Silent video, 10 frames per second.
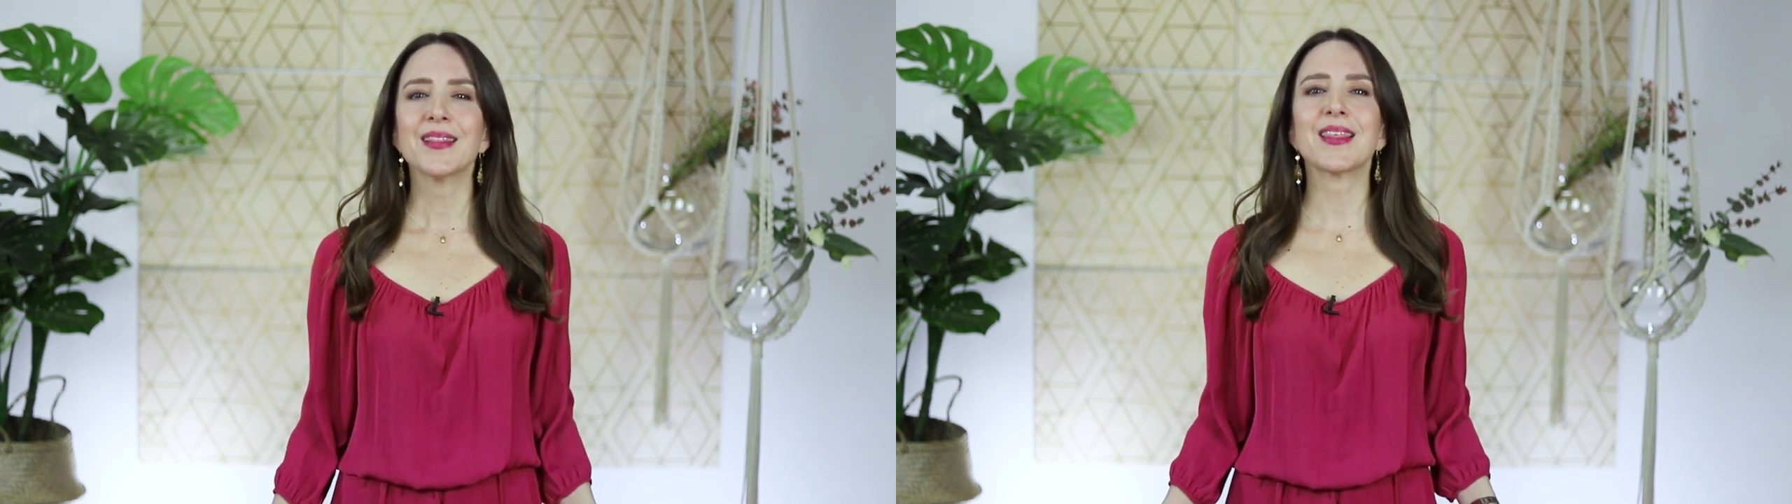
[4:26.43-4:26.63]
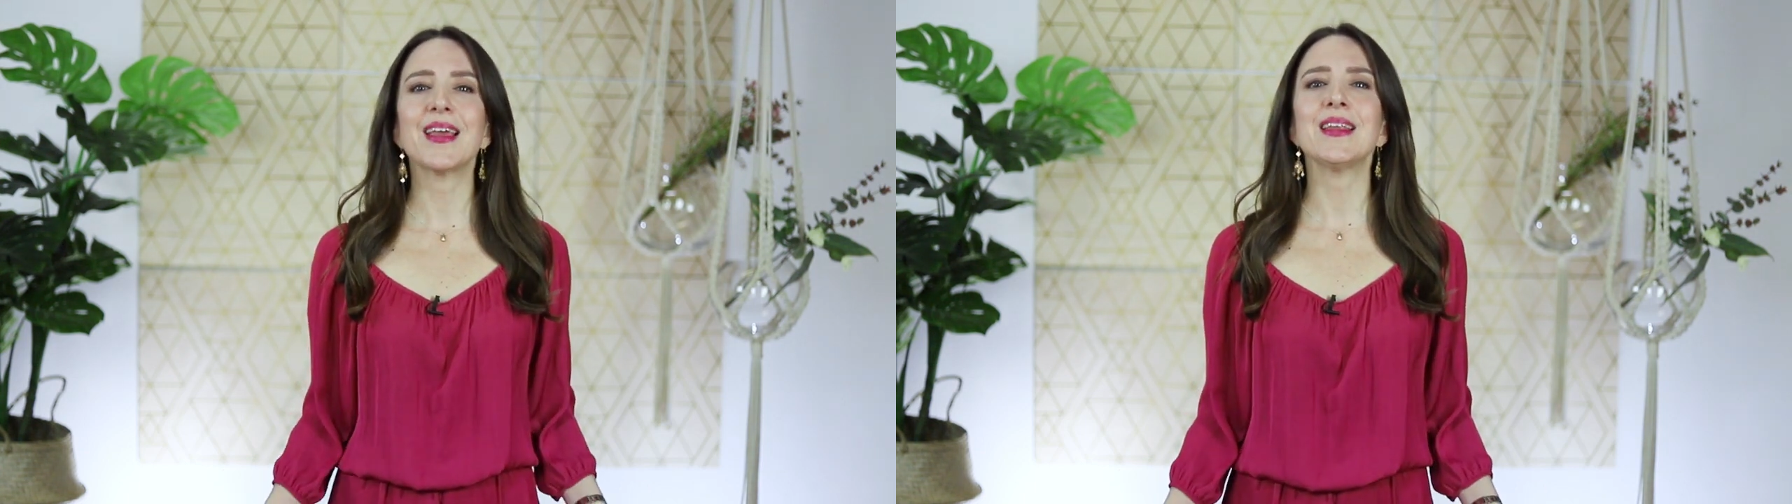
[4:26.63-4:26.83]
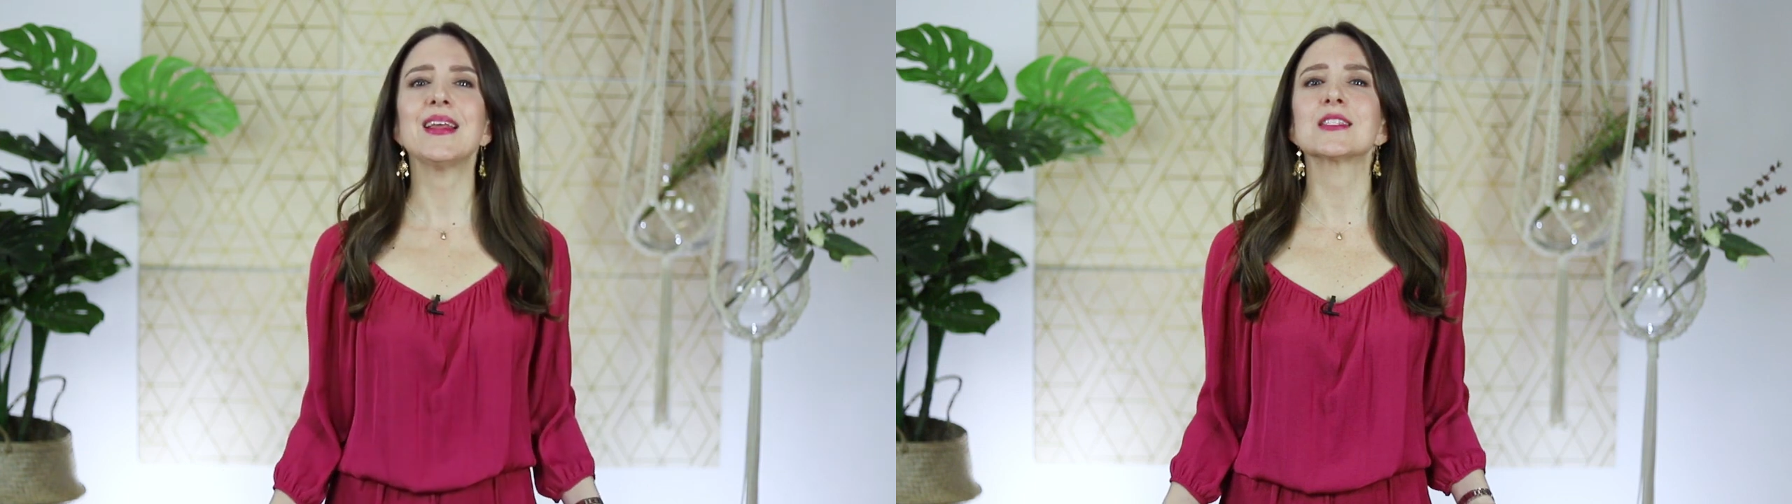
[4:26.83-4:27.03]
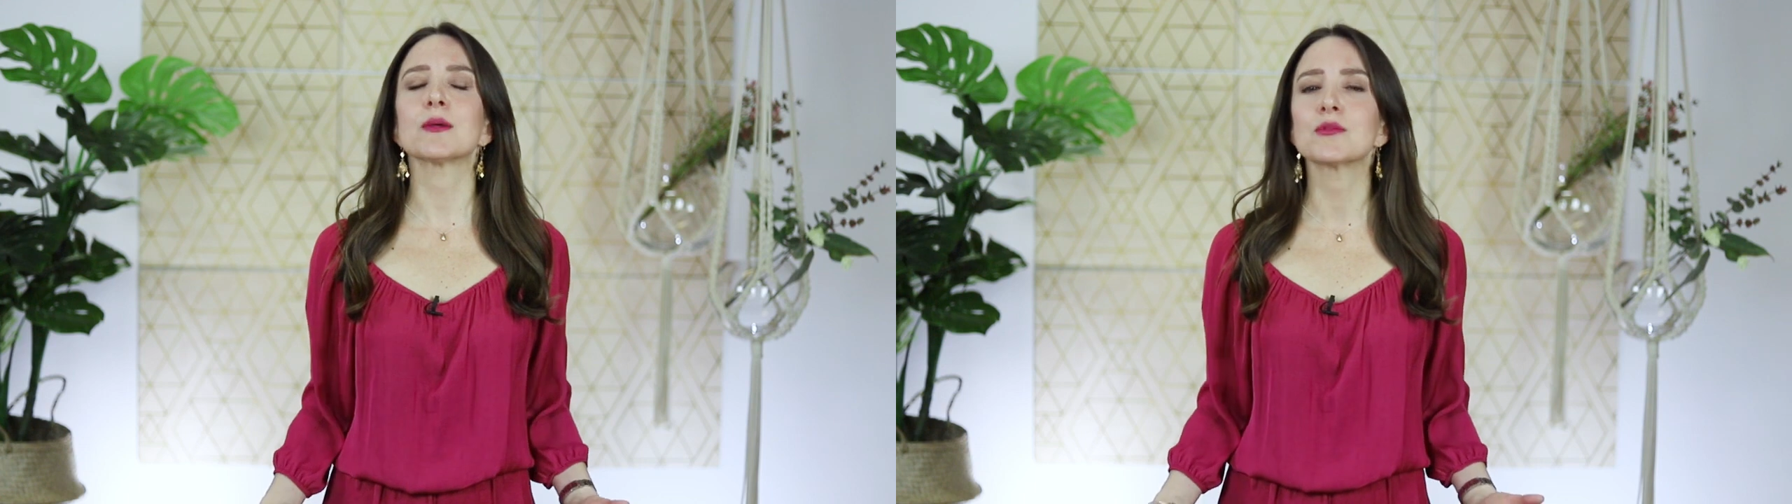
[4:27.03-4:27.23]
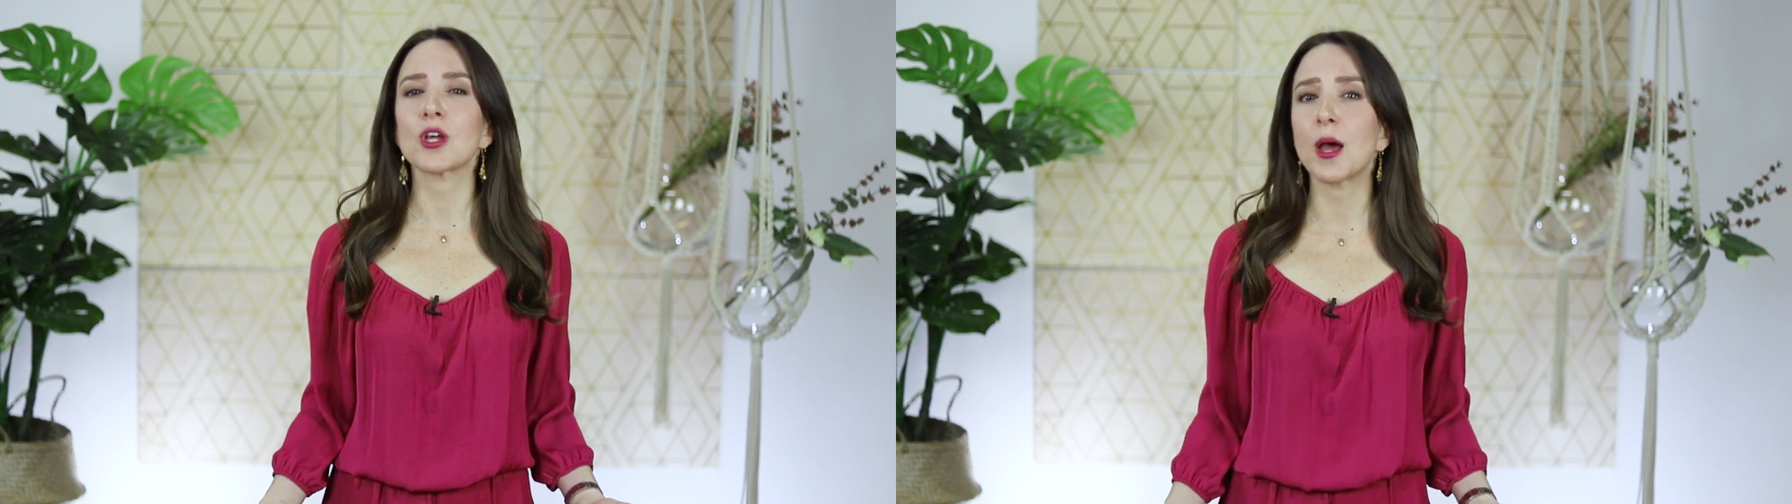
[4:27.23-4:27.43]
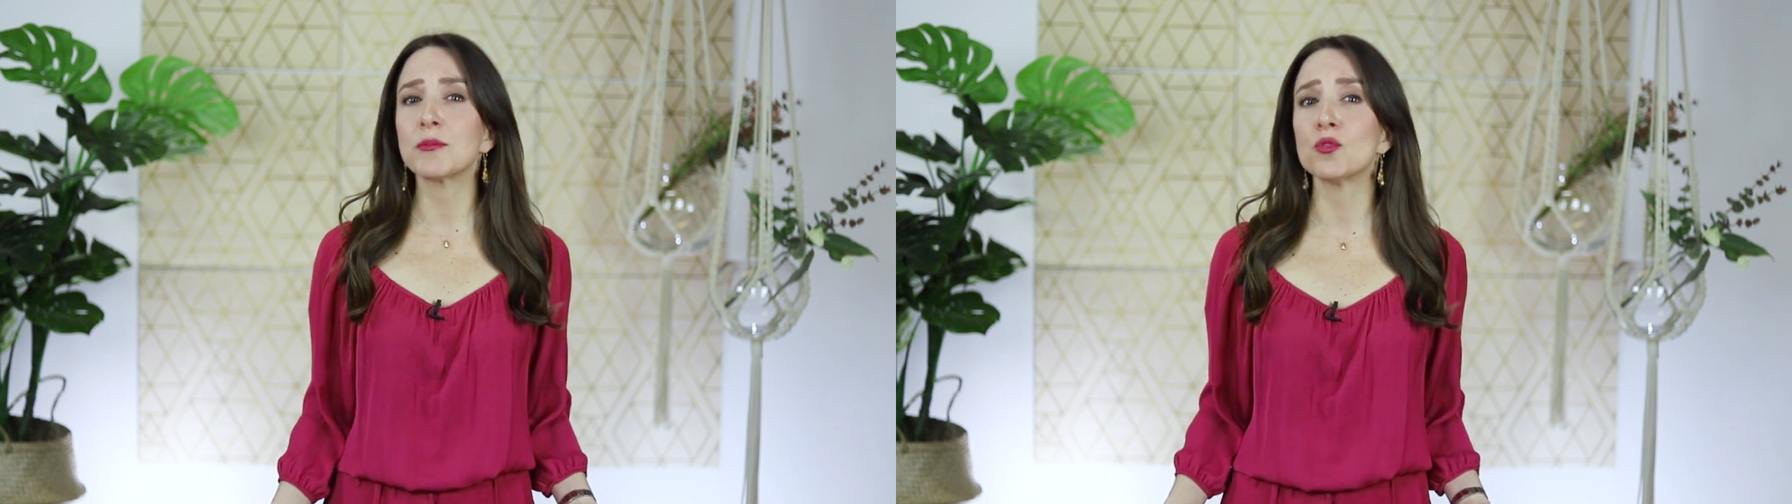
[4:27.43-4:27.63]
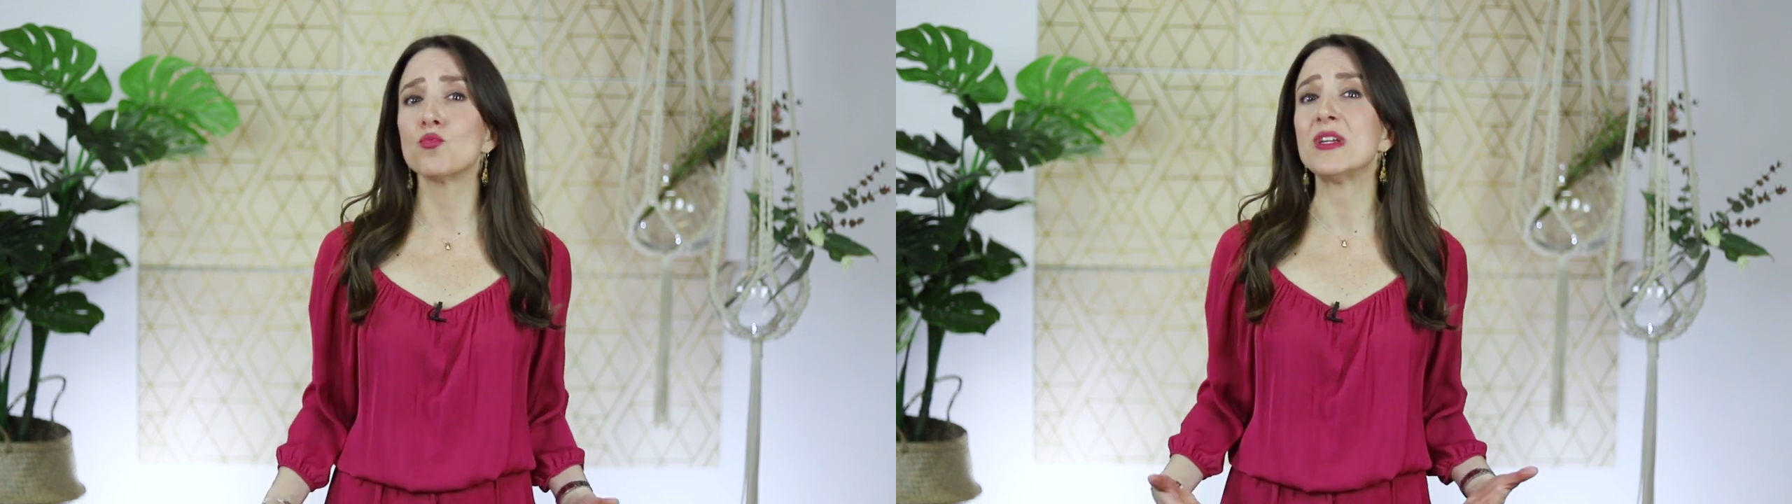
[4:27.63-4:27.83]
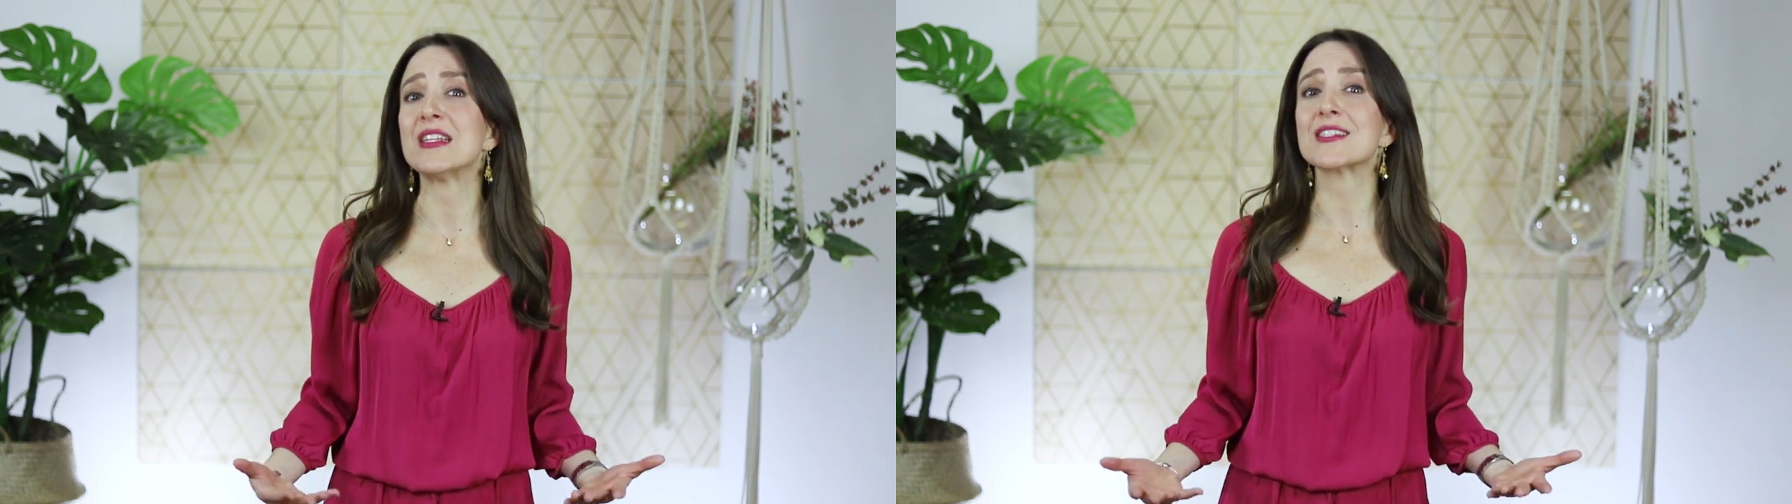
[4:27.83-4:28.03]
They need some time to
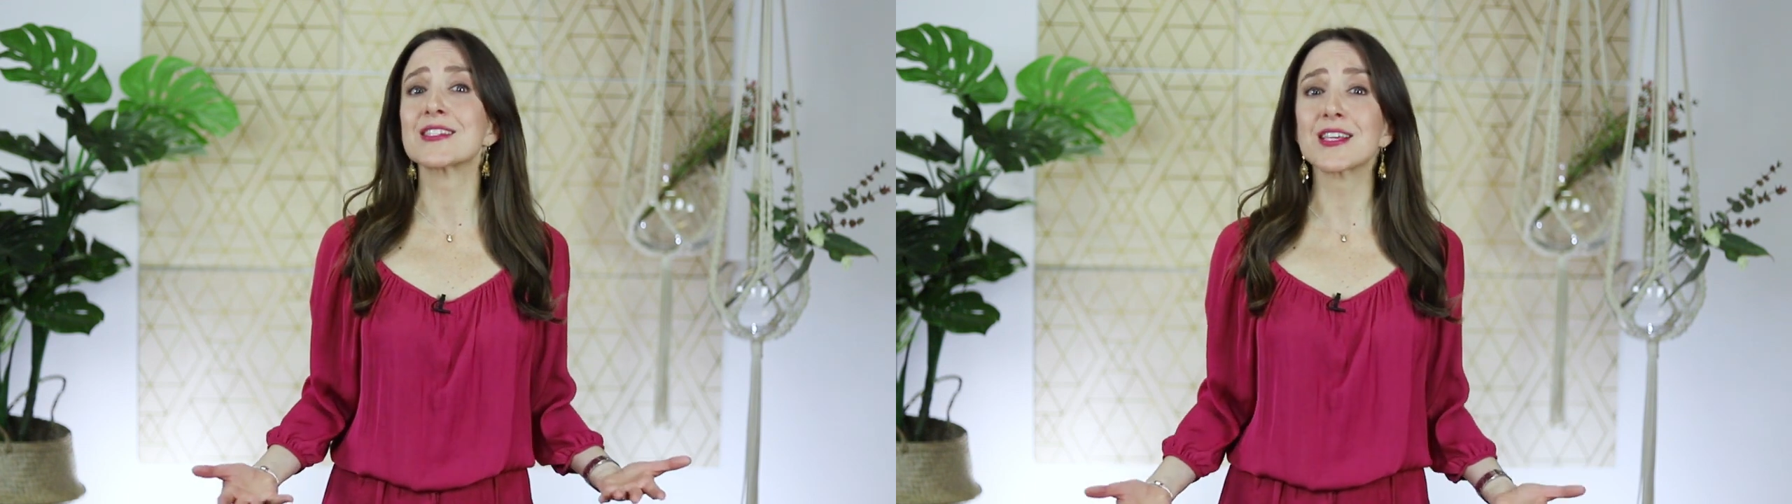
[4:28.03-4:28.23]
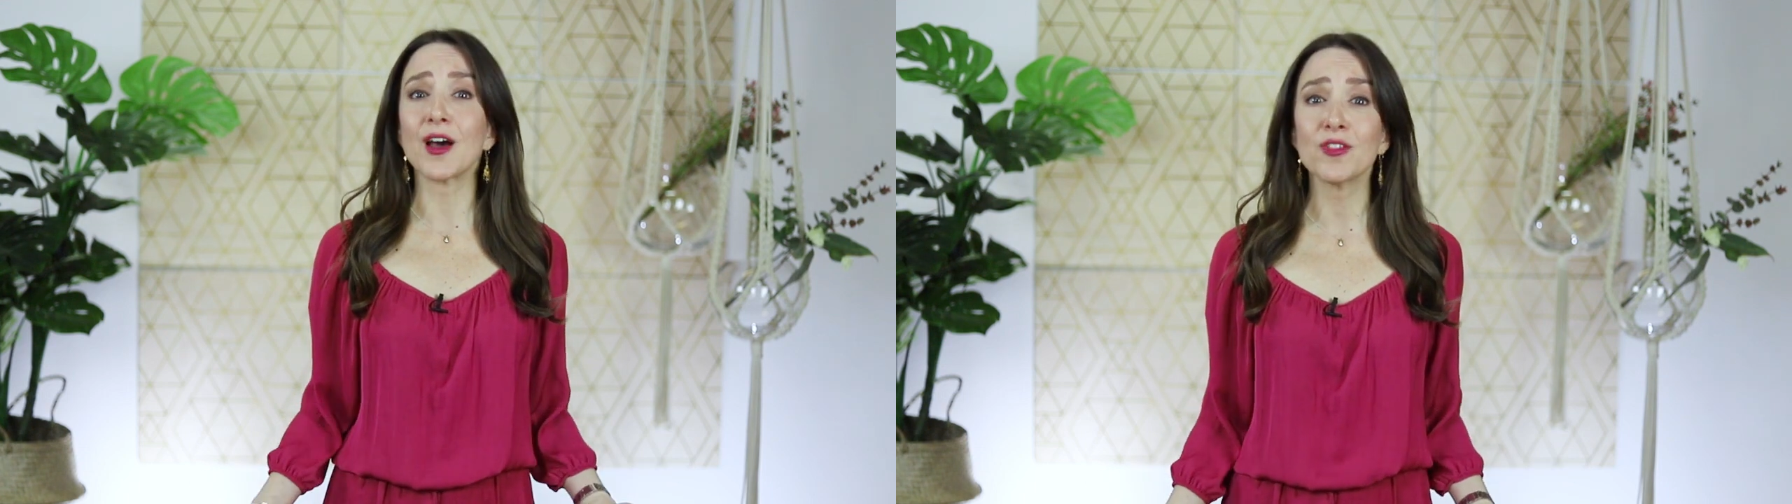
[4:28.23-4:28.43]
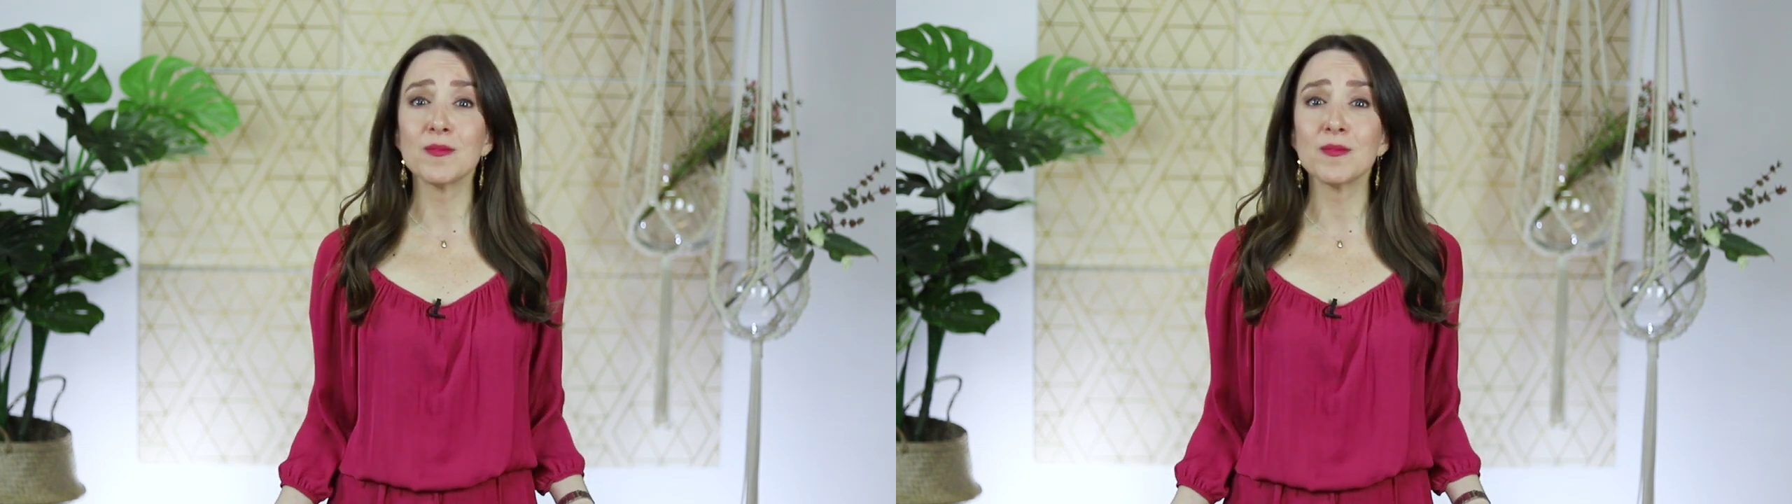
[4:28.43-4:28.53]
rediscover